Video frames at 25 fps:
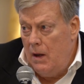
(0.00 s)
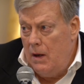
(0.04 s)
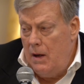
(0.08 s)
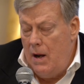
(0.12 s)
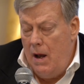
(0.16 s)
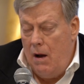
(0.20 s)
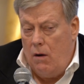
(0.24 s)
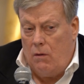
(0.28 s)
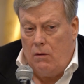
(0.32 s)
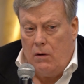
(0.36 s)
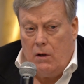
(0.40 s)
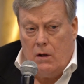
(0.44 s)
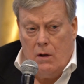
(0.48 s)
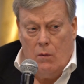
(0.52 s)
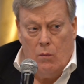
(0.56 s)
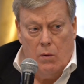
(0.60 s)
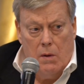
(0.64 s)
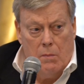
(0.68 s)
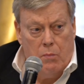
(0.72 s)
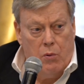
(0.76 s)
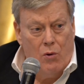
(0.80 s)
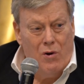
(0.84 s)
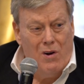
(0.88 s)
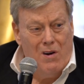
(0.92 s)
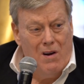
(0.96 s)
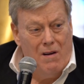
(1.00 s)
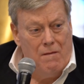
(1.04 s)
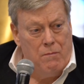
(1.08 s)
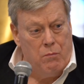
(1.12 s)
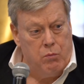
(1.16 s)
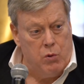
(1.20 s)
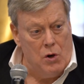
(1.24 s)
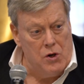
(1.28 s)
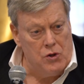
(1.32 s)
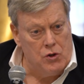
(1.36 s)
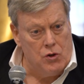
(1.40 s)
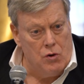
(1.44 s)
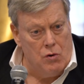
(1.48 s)
Now, can we put enough
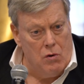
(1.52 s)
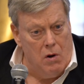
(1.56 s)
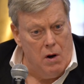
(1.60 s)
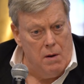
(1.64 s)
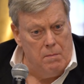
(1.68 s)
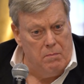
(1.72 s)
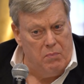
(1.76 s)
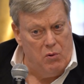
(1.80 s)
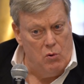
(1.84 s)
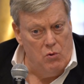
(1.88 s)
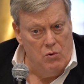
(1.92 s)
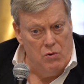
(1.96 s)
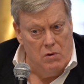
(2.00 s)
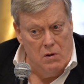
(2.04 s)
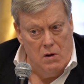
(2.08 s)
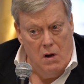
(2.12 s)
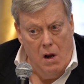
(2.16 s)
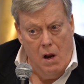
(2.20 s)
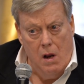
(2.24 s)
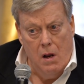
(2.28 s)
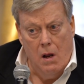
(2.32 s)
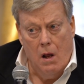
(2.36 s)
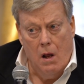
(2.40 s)
pressure on Putin